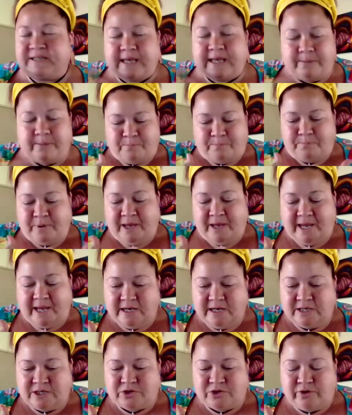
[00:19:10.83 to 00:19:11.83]
they
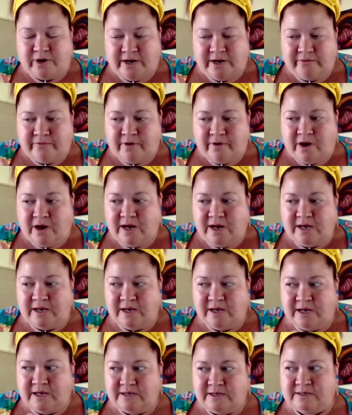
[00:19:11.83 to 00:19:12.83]
penetrate, right,
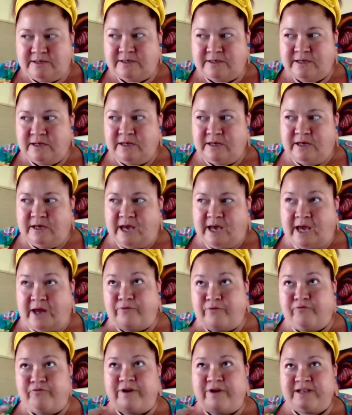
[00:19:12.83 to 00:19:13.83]
and
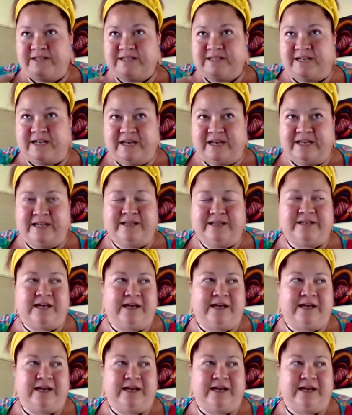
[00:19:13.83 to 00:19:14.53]
resonate.